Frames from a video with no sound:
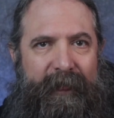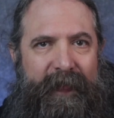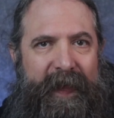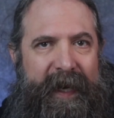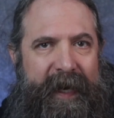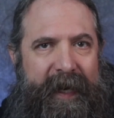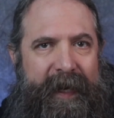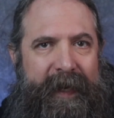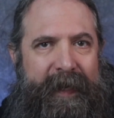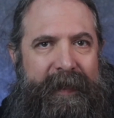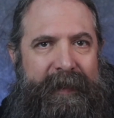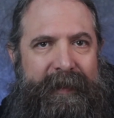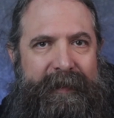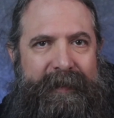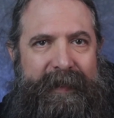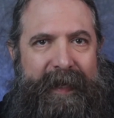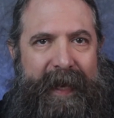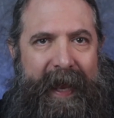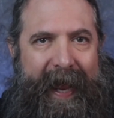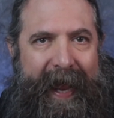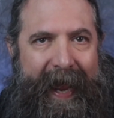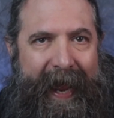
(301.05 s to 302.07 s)

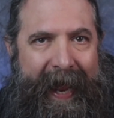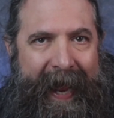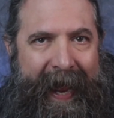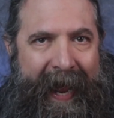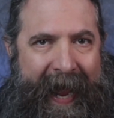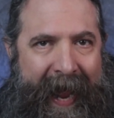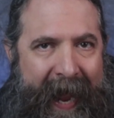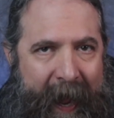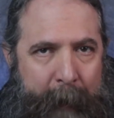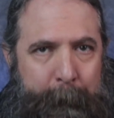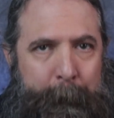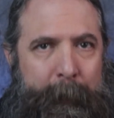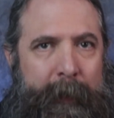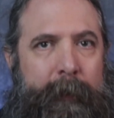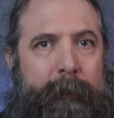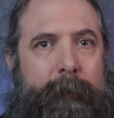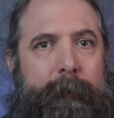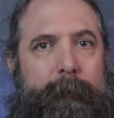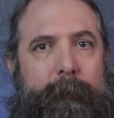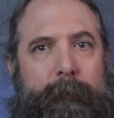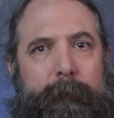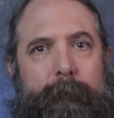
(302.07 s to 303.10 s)
things
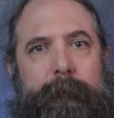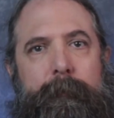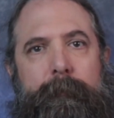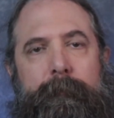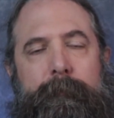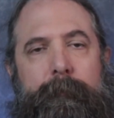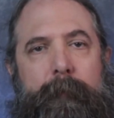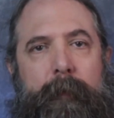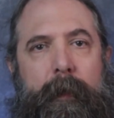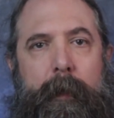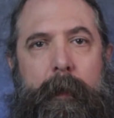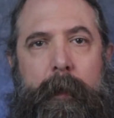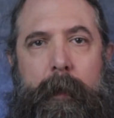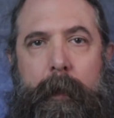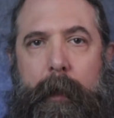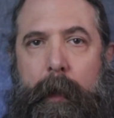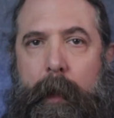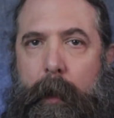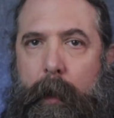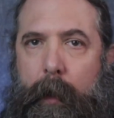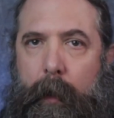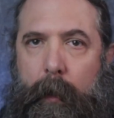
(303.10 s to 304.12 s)
happen.
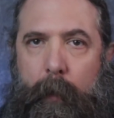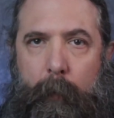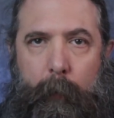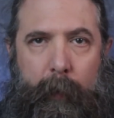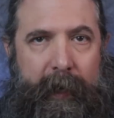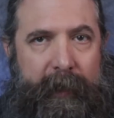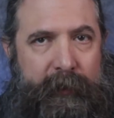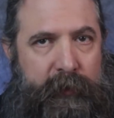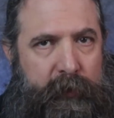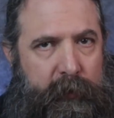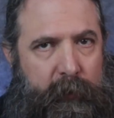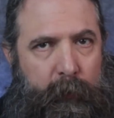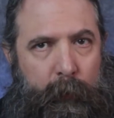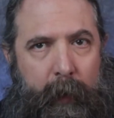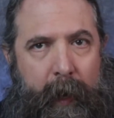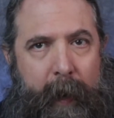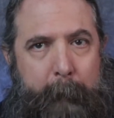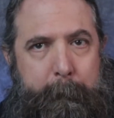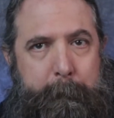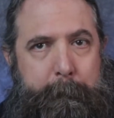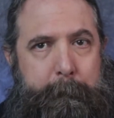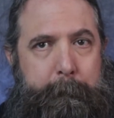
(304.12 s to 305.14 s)
When I screw
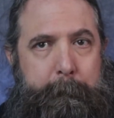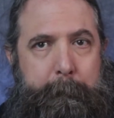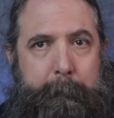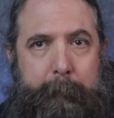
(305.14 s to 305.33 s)
up,